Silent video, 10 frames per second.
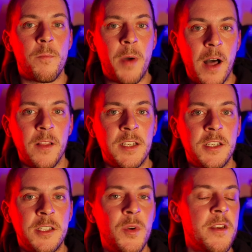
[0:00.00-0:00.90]

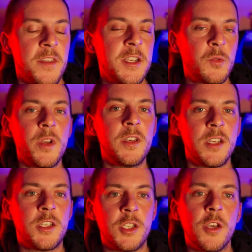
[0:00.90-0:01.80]
politics to it. This one
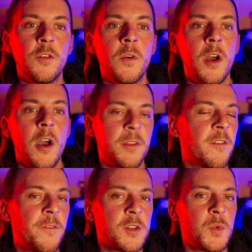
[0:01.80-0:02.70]
does too, but the
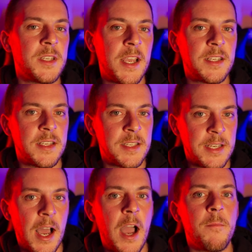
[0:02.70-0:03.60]
first one takes its
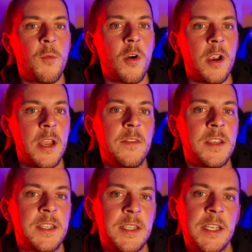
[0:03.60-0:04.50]
time more in the
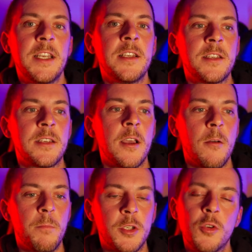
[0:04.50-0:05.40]
scenes
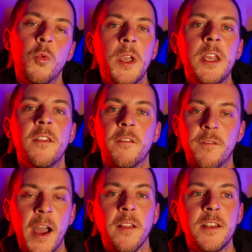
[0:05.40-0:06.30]
between the
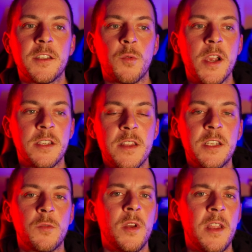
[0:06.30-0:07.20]
violence, whereas in
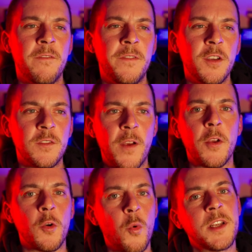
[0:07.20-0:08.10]
this one, it feels
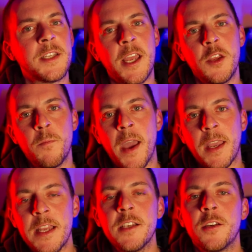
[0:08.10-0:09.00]
very quick to get you back
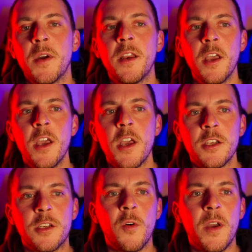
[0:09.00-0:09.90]
into it.
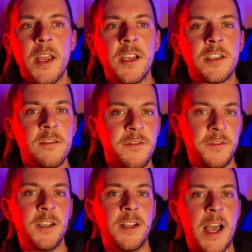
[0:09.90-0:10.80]
So it doesn't
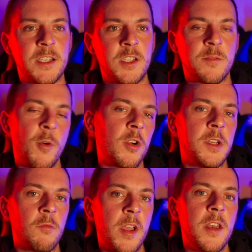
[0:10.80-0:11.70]
feel as
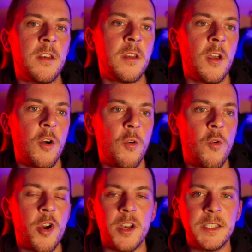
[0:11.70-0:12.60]
smartly written
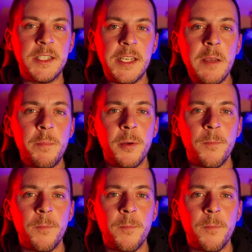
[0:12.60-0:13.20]
or deep